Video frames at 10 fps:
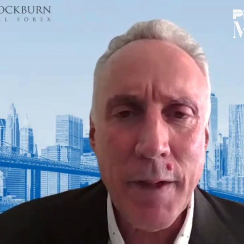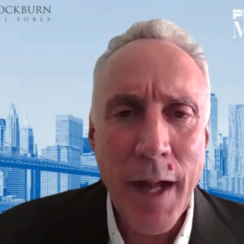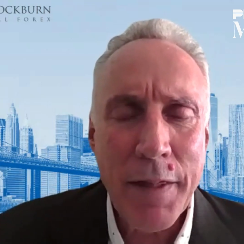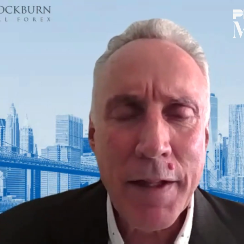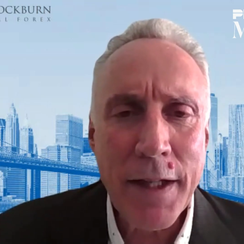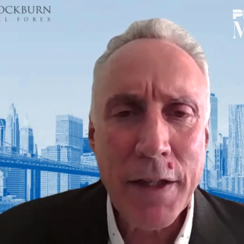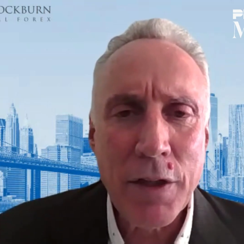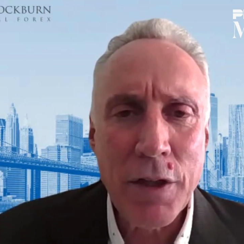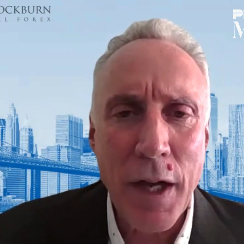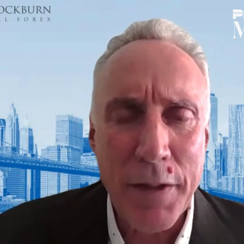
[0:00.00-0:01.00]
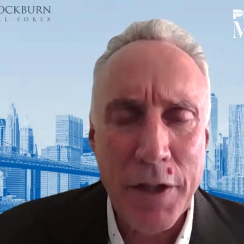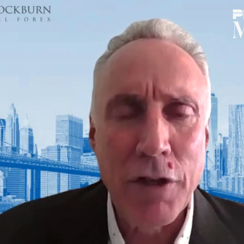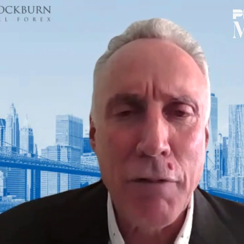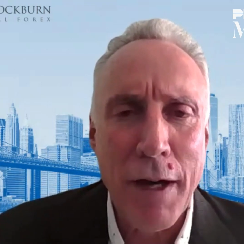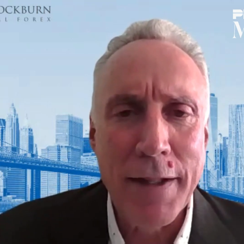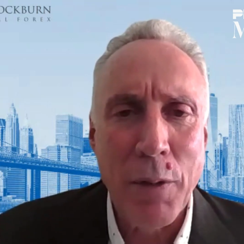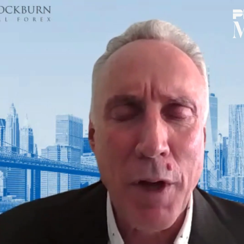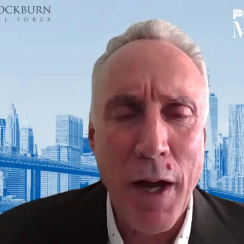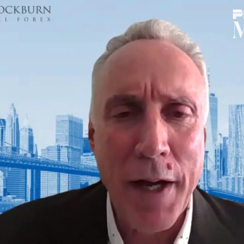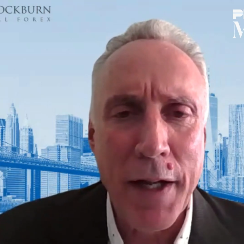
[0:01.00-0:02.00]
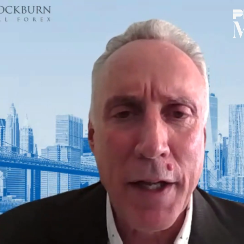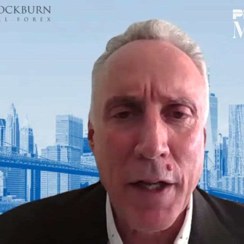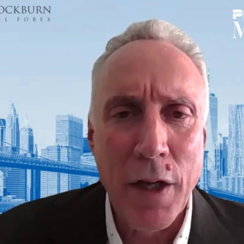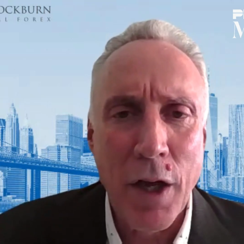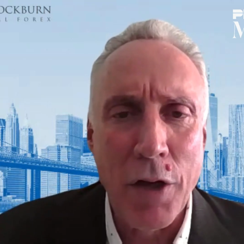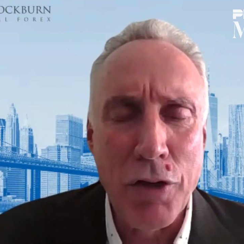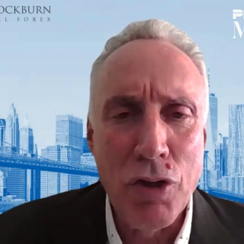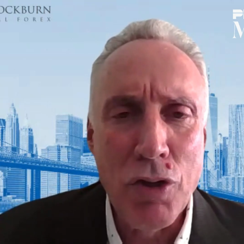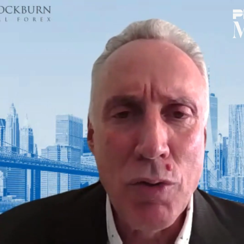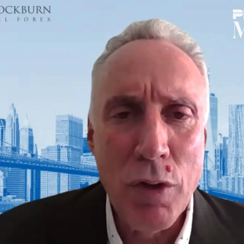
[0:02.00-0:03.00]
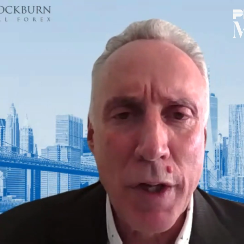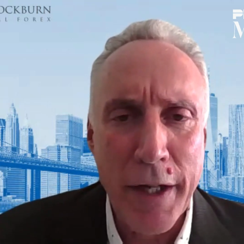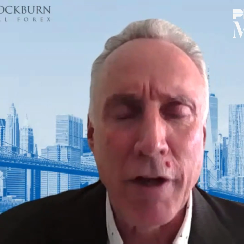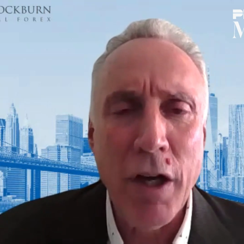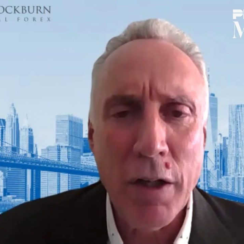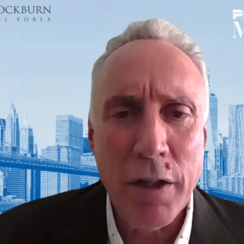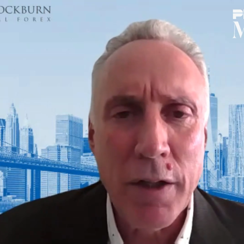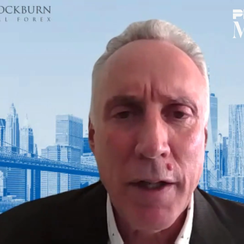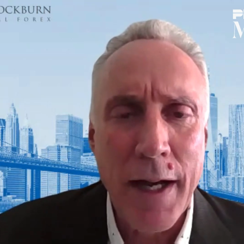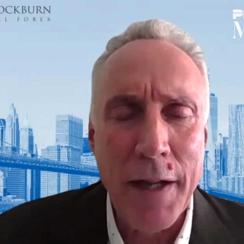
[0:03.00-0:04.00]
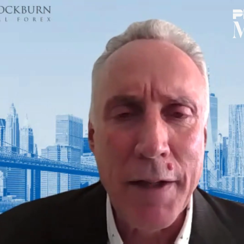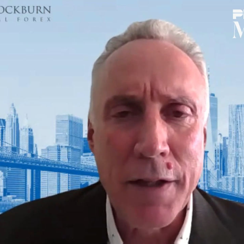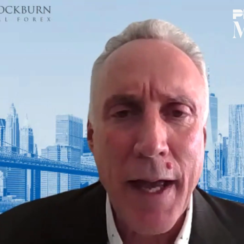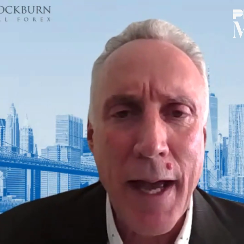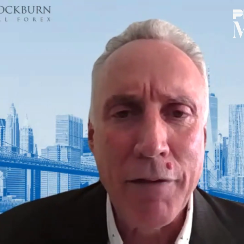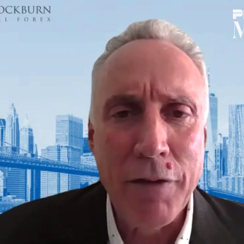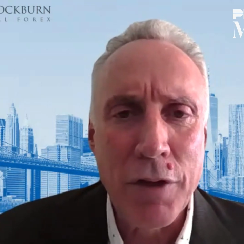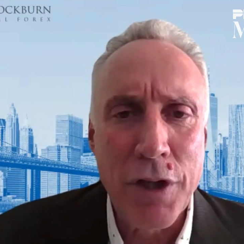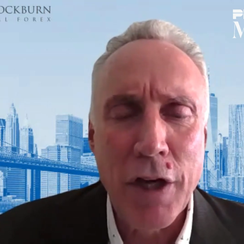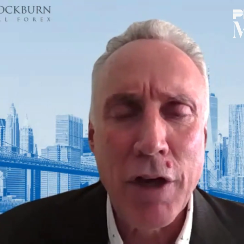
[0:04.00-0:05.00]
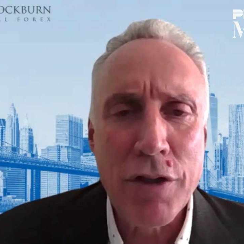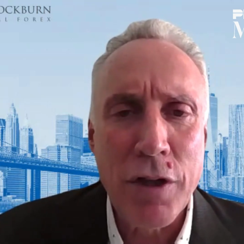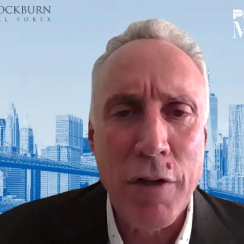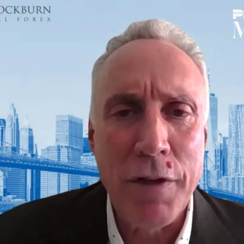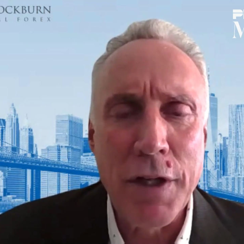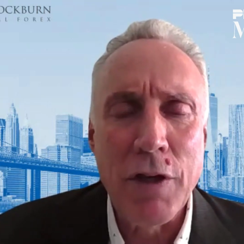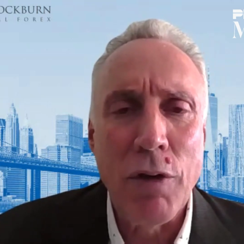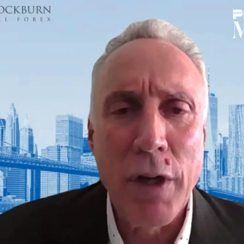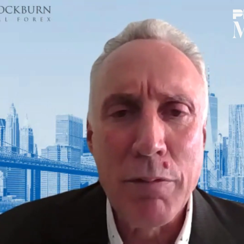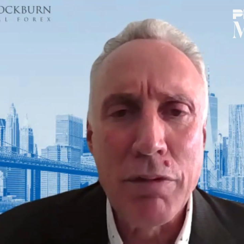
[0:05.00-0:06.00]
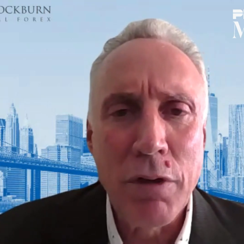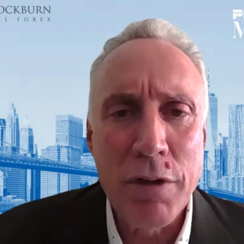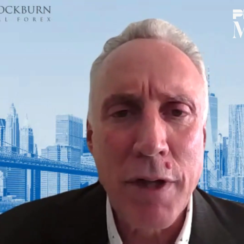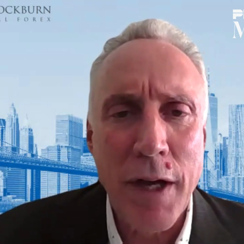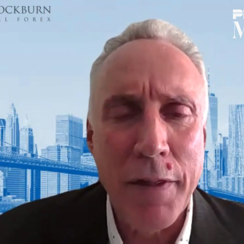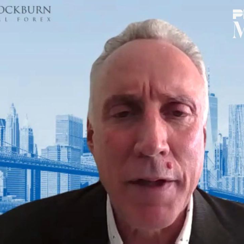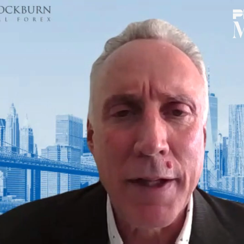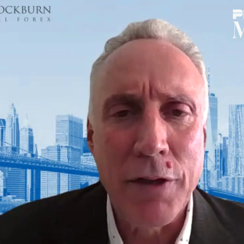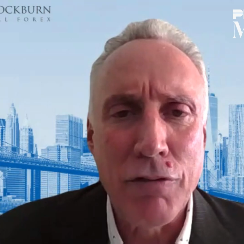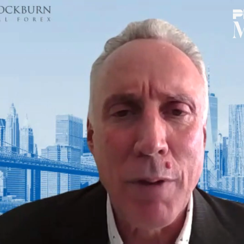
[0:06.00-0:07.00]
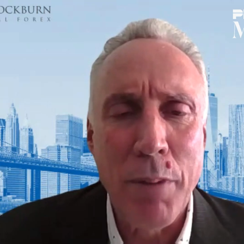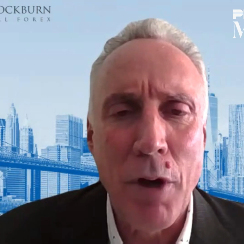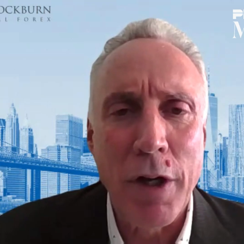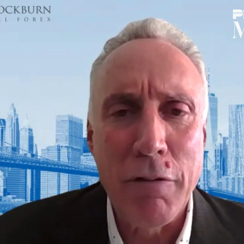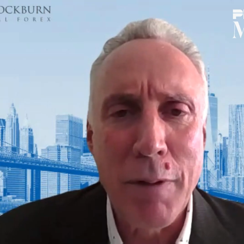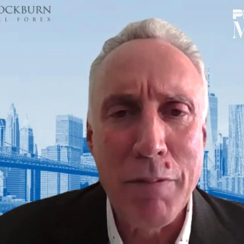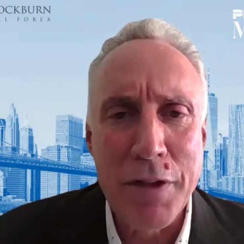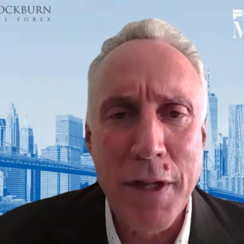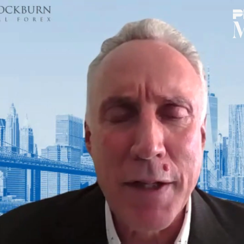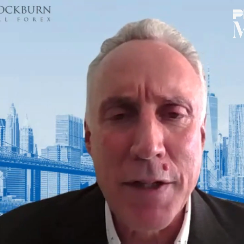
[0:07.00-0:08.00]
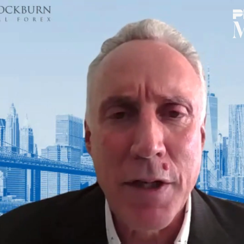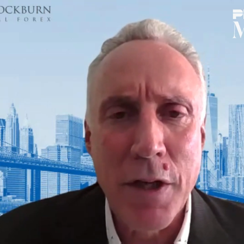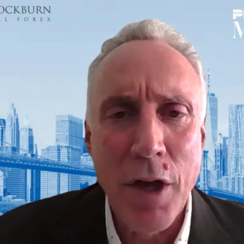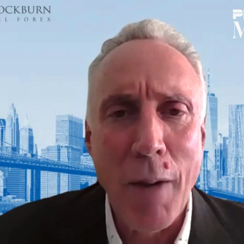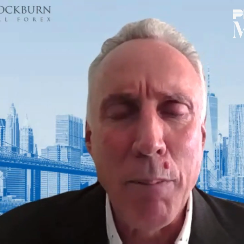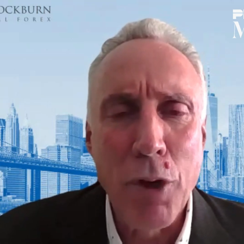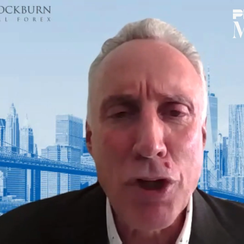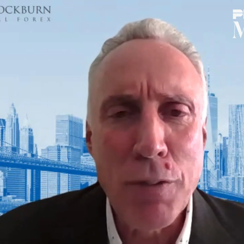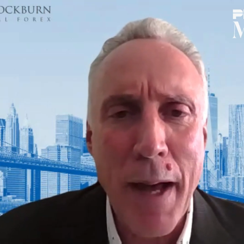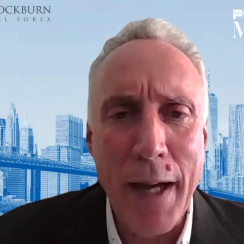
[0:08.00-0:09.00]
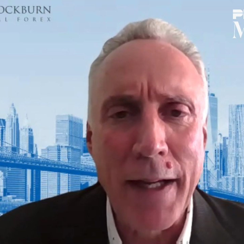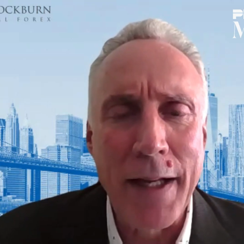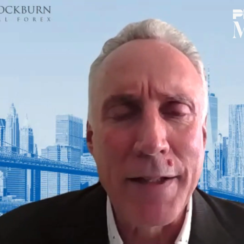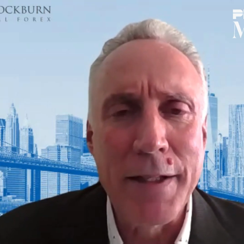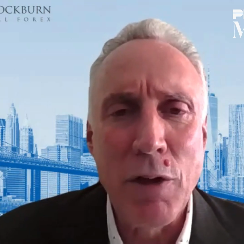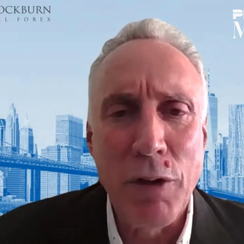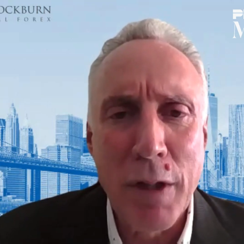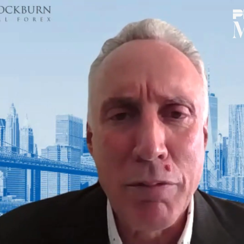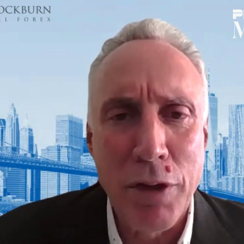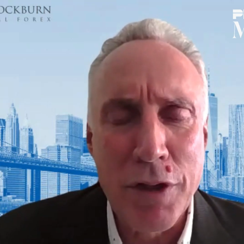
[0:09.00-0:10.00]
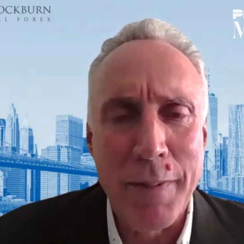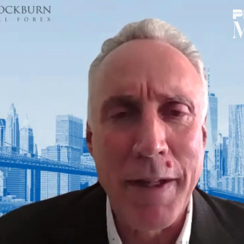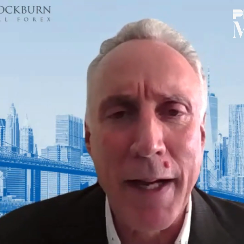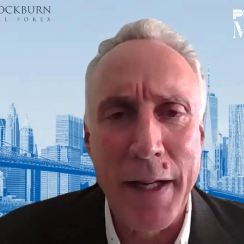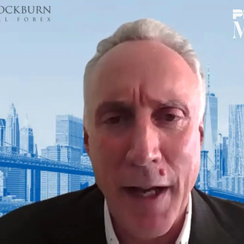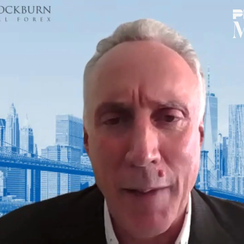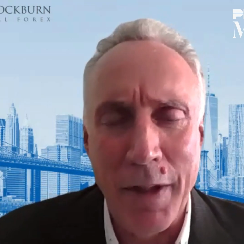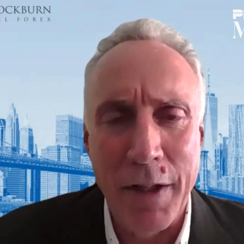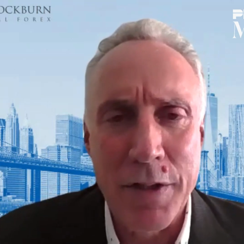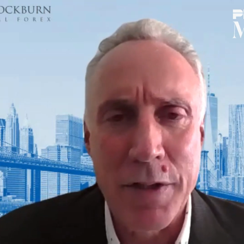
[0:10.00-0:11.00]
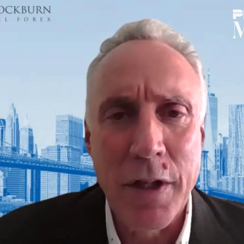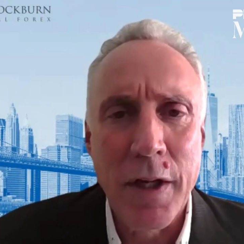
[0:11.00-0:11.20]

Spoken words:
I think you're right that we're on a new era. And I think that after years of the neoliberals, I think that Trump partly represents a pushback against neoliberalism in economics.